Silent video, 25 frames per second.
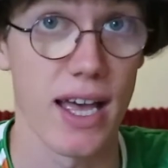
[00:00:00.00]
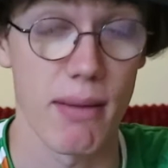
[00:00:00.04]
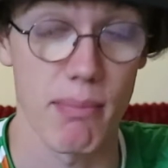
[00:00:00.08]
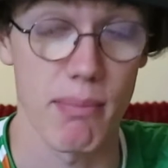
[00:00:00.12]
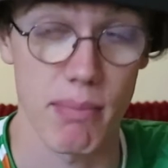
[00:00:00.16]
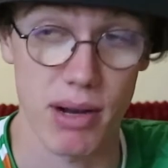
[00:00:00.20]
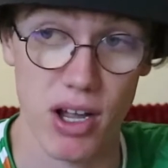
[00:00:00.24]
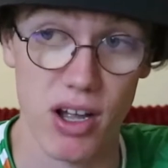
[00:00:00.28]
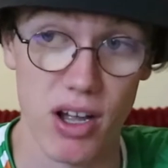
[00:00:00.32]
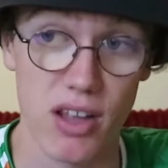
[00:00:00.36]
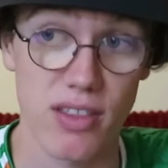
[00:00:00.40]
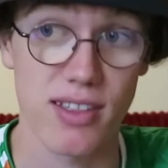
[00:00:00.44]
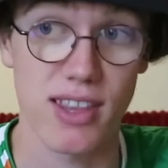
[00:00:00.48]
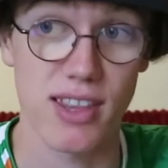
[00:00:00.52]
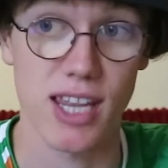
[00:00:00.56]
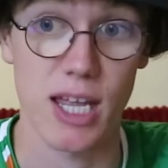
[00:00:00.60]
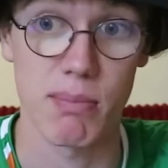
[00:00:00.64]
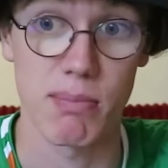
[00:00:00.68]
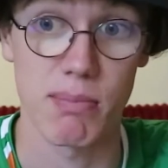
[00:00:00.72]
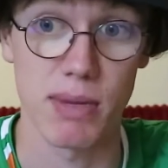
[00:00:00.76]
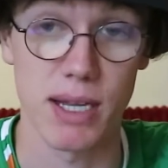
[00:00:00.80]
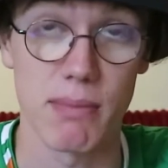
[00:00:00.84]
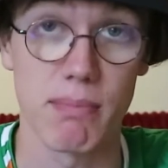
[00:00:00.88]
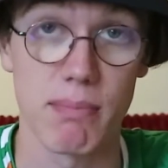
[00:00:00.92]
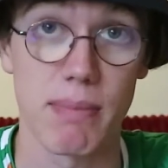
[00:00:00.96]
But I think they've
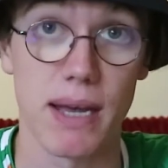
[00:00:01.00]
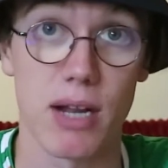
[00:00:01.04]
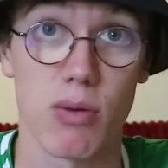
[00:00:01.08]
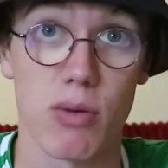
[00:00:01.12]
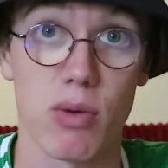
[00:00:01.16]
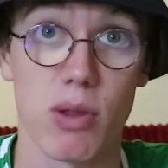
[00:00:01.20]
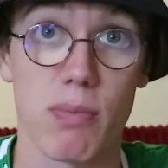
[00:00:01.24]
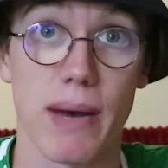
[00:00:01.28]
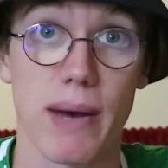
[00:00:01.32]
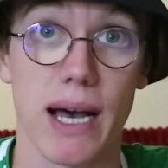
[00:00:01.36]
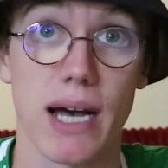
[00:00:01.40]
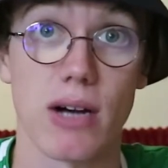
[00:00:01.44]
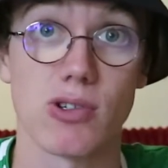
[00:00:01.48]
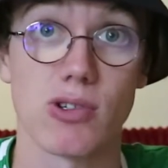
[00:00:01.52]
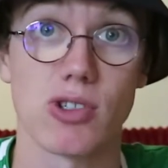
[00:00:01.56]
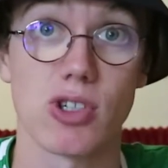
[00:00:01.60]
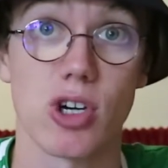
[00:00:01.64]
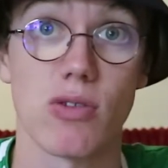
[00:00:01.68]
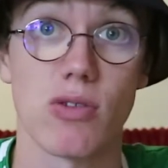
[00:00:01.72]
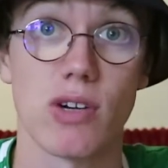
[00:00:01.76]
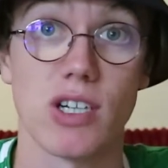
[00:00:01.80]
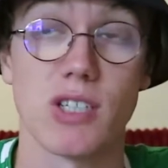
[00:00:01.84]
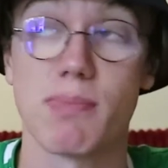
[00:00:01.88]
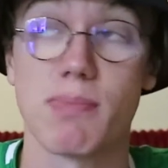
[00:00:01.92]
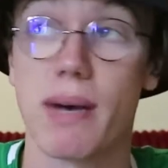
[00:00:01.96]
been better with Pau
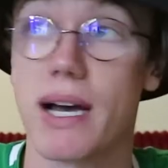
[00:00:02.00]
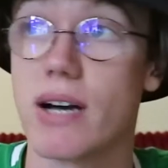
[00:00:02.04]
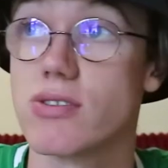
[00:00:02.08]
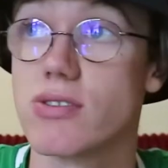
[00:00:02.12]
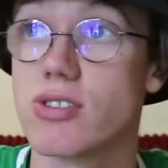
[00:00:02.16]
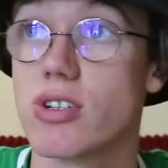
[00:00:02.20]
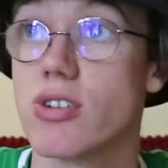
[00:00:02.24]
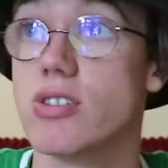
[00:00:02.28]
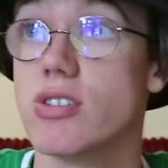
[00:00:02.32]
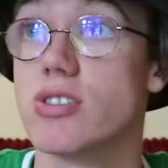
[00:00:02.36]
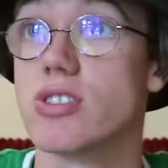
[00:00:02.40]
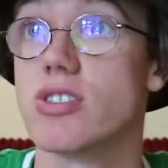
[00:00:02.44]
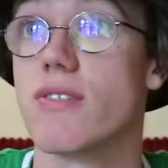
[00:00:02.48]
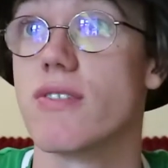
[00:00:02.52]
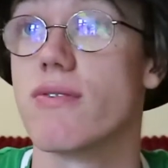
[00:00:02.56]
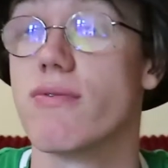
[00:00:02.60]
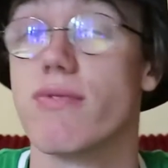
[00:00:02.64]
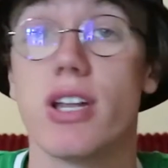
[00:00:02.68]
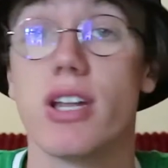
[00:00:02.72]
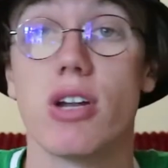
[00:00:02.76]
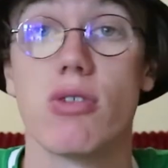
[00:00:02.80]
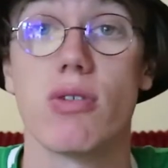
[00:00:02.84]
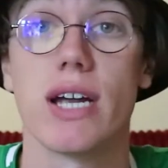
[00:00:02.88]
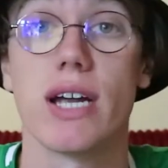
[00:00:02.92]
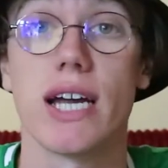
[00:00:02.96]
Torres. Pau Torres,
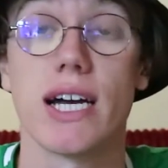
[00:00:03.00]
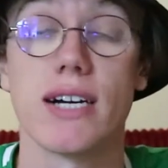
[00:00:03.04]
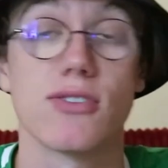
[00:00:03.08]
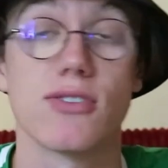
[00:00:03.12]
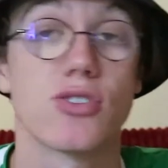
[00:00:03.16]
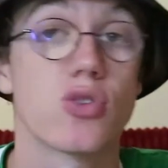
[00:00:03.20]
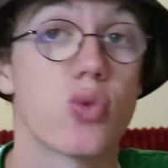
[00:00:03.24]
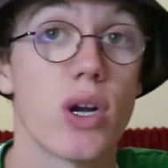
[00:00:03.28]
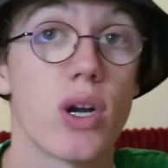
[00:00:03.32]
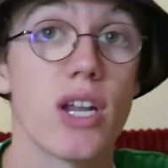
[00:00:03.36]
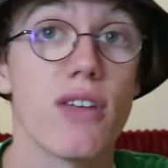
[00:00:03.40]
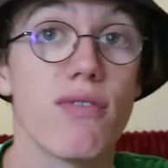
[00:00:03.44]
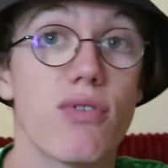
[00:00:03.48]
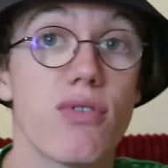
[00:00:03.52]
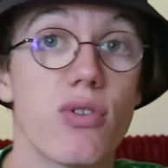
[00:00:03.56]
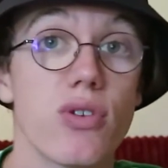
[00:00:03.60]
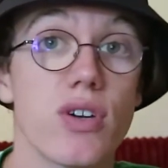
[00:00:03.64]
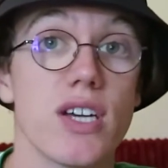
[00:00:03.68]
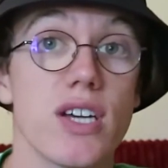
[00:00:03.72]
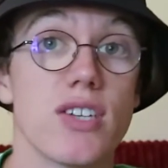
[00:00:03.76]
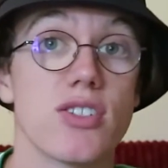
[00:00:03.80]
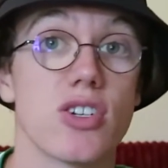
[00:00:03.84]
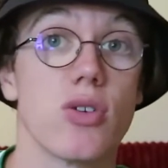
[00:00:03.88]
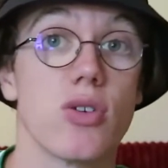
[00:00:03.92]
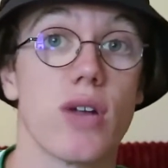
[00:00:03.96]
Villarreal, 24
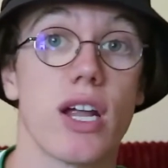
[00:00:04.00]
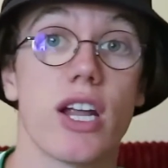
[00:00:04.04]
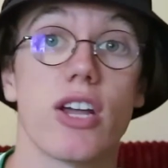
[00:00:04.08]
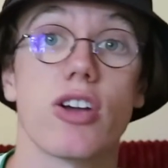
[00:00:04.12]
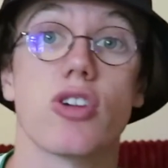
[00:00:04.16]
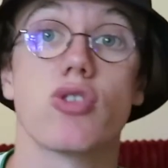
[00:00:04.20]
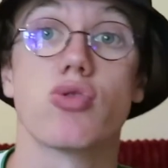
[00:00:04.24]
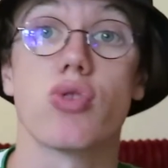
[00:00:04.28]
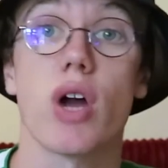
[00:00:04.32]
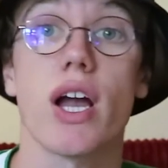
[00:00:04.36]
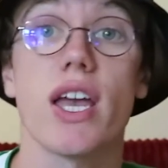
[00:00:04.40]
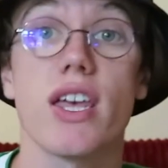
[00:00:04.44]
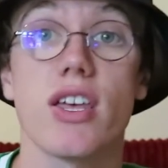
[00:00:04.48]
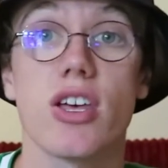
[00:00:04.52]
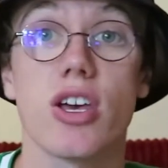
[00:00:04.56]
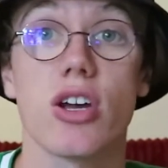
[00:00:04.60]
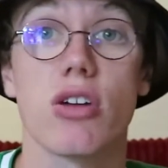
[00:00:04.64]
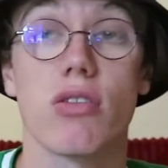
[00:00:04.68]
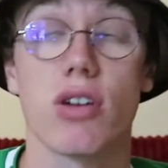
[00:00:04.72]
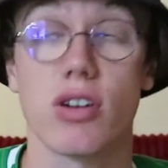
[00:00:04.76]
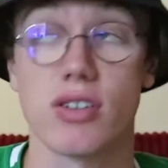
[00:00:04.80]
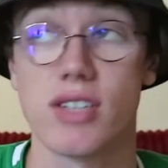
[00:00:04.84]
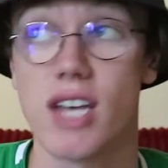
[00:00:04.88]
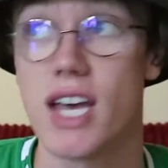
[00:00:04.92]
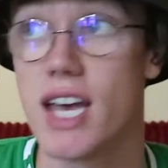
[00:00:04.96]
years old, had a great
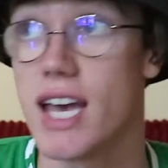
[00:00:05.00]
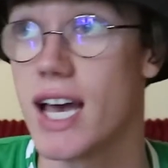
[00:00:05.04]
Euros.